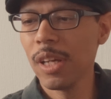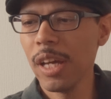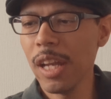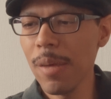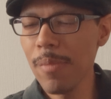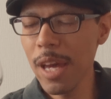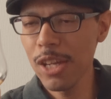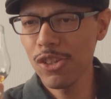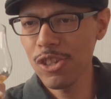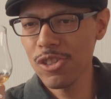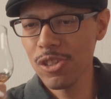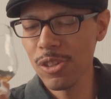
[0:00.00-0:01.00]
And they made
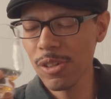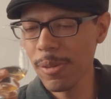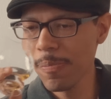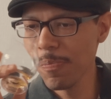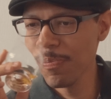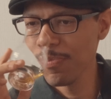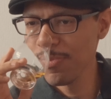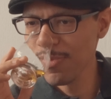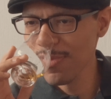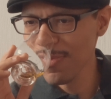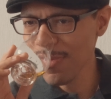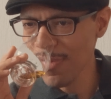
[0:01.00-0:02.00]
just a
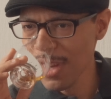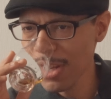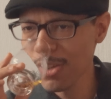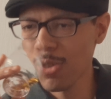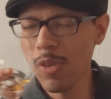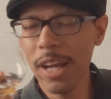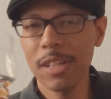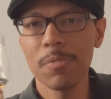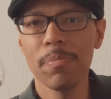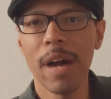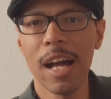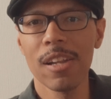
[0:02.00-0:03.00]

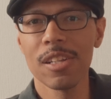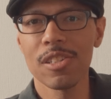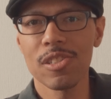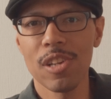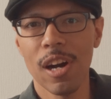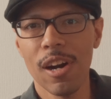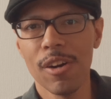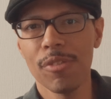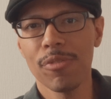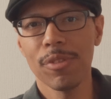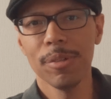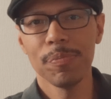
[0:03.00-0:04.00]
correct balance
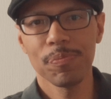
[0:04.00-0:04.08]
of